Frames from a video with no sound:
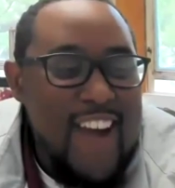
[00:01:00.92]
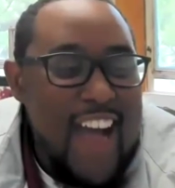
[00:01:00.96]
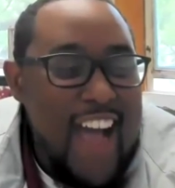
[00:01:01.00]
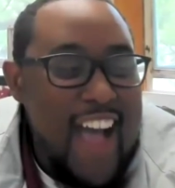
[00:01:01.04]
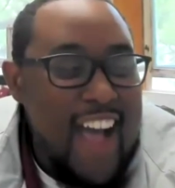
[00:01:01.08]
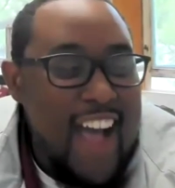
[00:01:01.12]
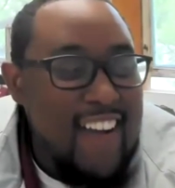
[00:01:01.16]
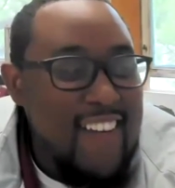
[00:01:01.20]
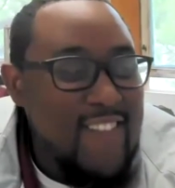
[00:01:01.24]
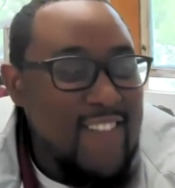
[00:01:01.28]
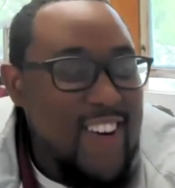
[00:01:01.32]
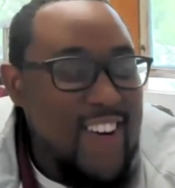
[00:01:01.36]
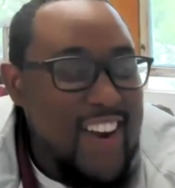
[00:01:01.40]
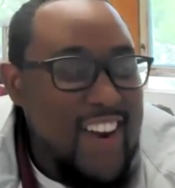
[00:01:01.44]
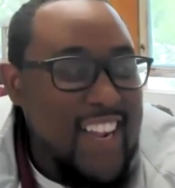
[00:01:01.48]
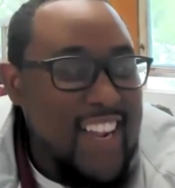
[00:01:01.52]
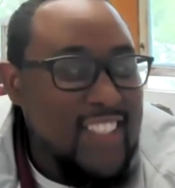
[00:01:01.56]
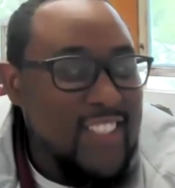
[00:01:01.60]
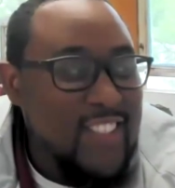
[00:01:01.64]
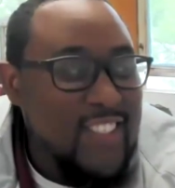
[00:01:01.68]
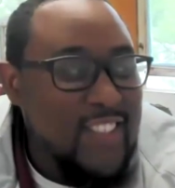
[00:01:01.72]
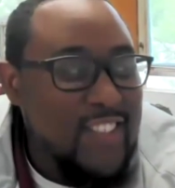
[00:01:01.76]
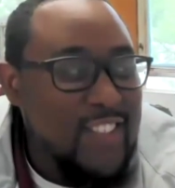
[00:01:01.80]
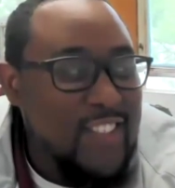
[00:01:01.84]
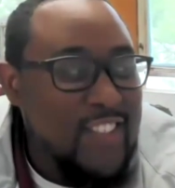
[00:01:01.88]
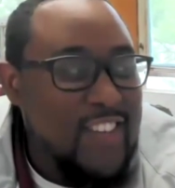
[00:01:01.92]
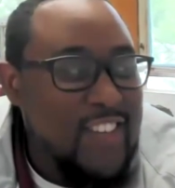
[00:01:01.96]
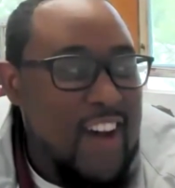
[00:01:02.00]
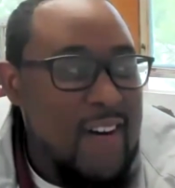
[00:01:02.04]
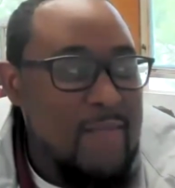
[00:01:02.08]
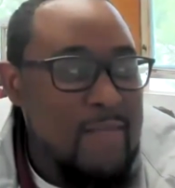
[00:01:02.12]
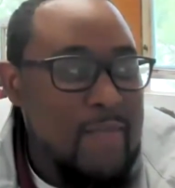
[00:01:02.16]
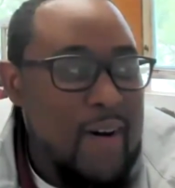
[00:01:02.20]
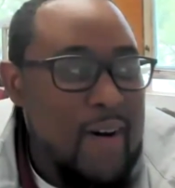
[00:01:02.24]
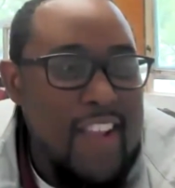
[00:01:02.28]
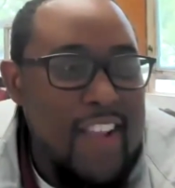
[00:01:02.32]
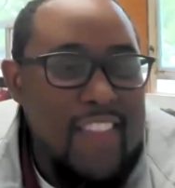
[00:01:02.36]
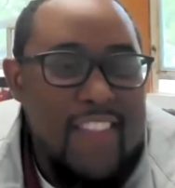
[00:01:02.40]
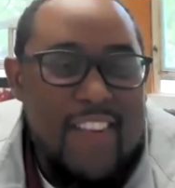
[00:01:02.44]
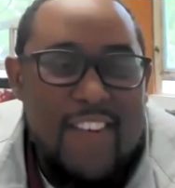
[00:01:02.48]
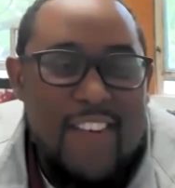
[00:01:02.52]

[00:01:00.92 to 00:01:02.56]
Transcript: ado, I want to introduce Don Bond,